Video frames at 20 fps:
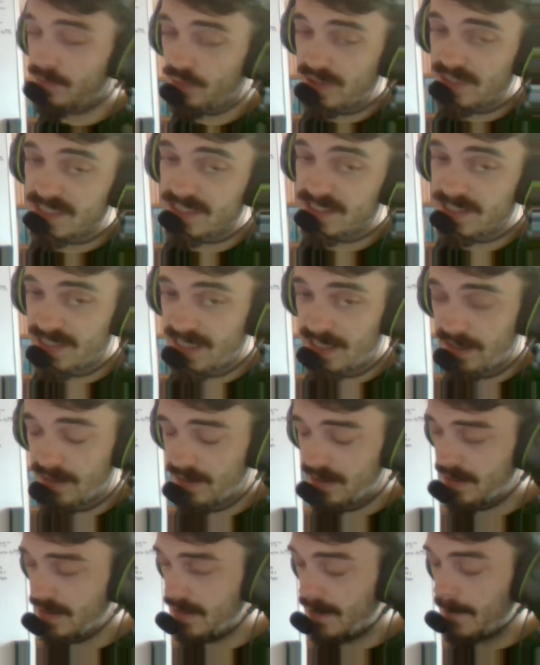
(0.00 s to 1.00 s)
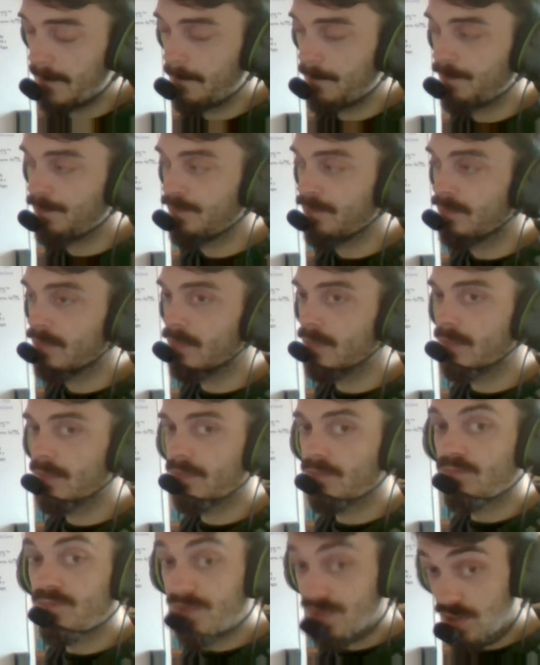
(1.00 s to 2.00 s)
points to 10.
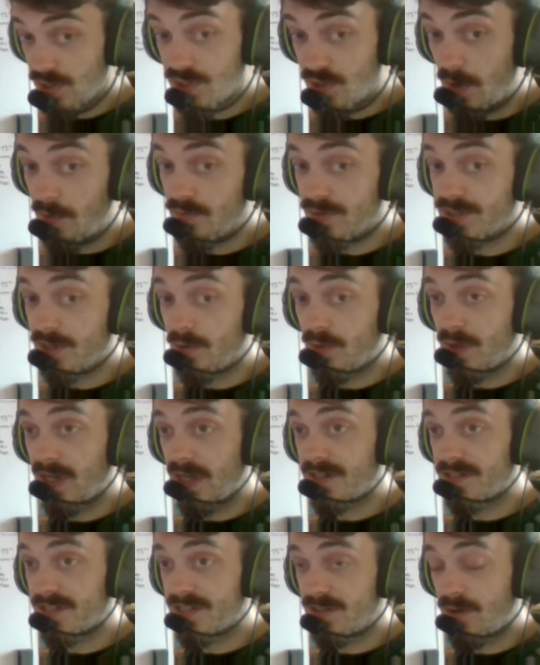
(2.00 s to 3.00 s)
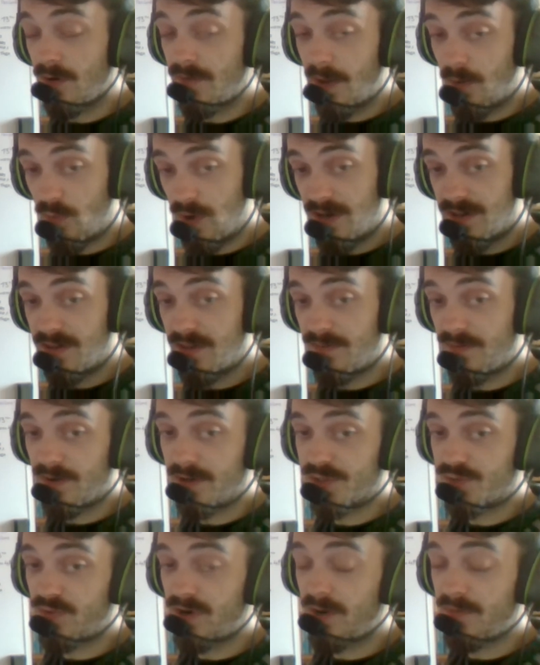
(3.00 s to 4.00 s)
It's a good side result against the side that win in the
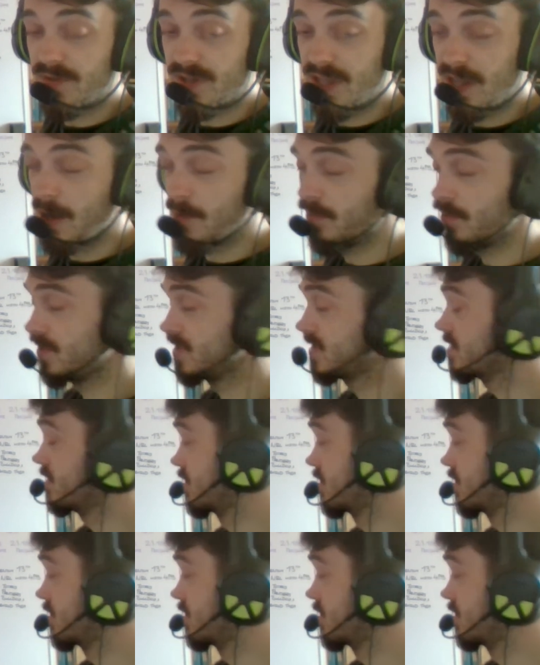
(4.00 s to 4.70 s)
first round. The Cowboys,